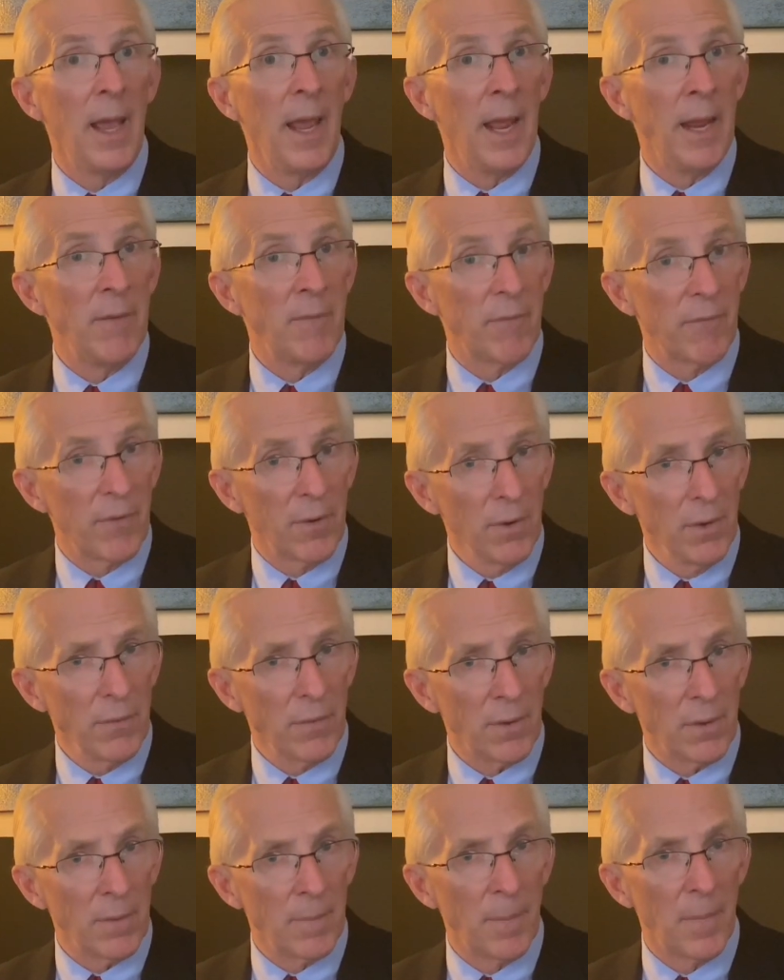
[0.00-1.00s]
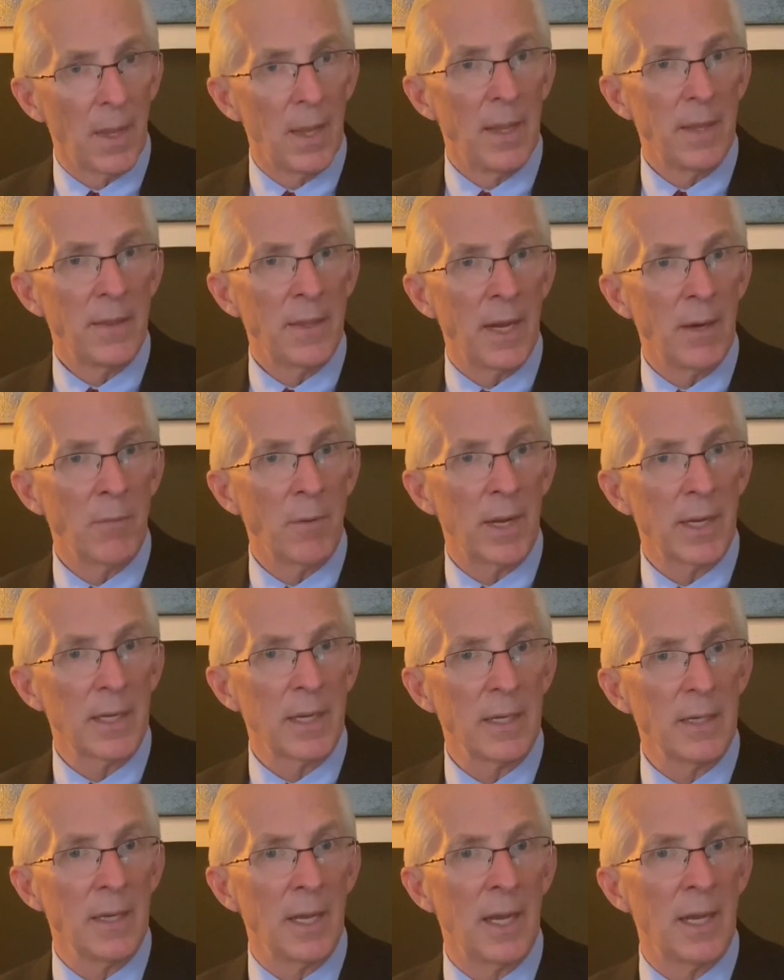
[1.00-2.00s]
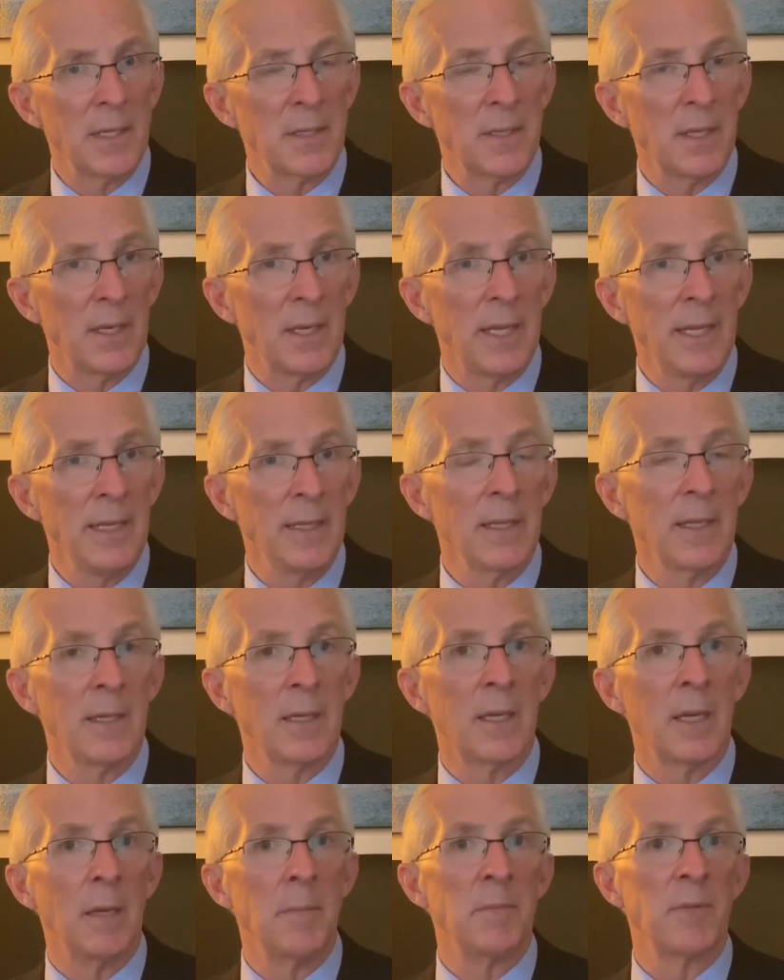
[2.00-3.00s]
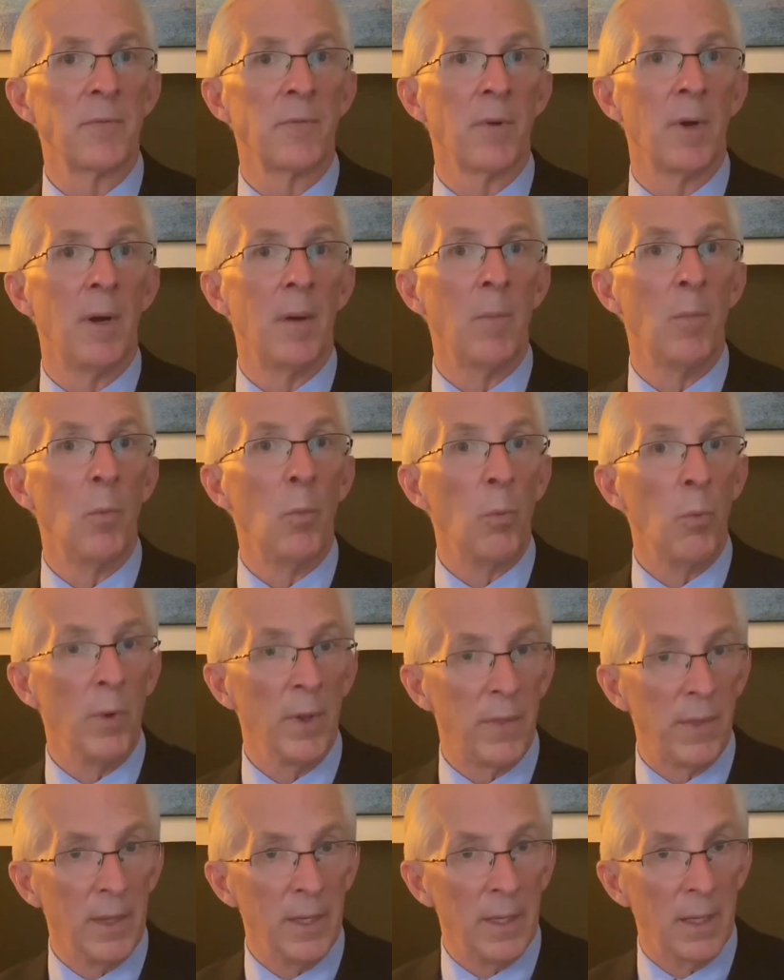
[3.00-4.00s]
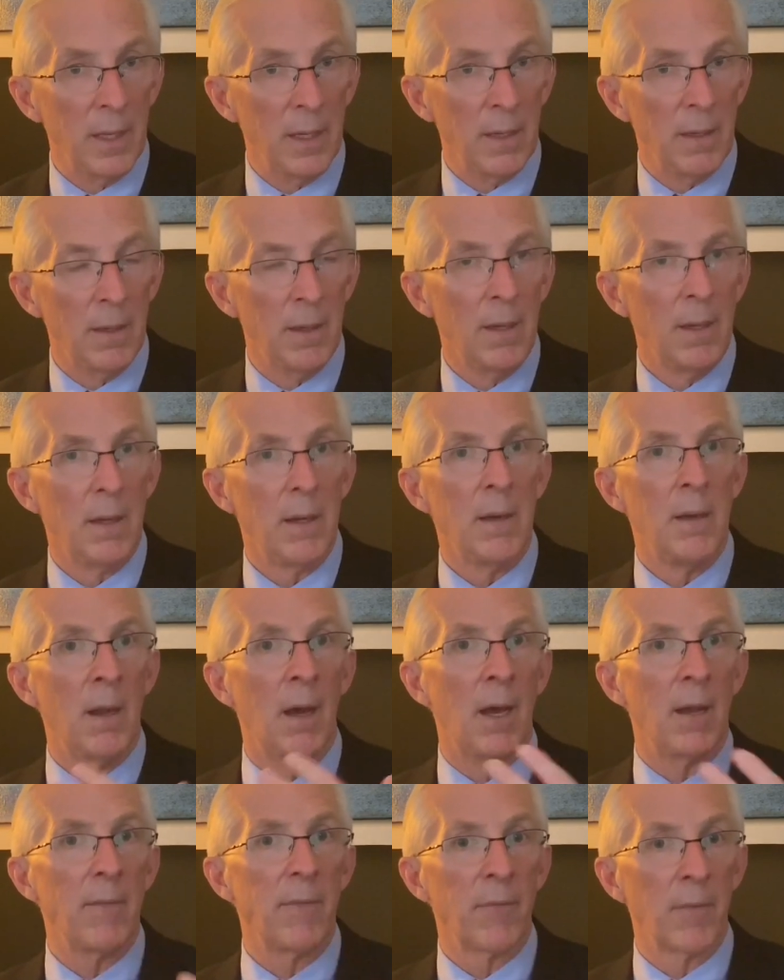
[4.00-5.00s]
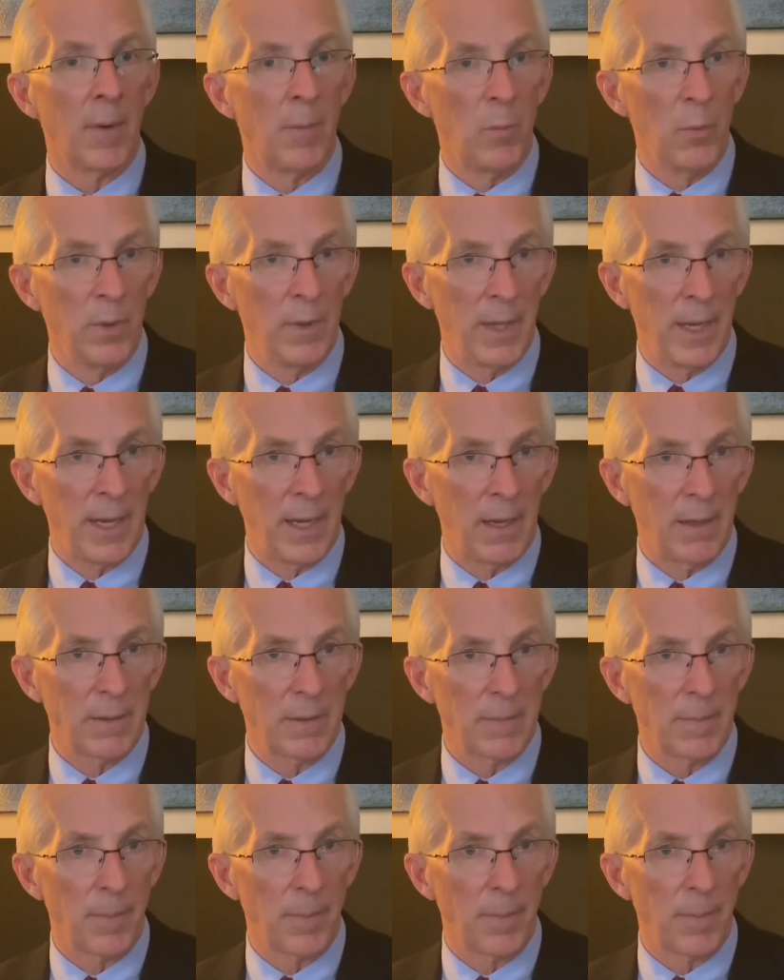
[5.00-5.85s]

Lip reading: And further, they recognize that healing comes from within, not from without.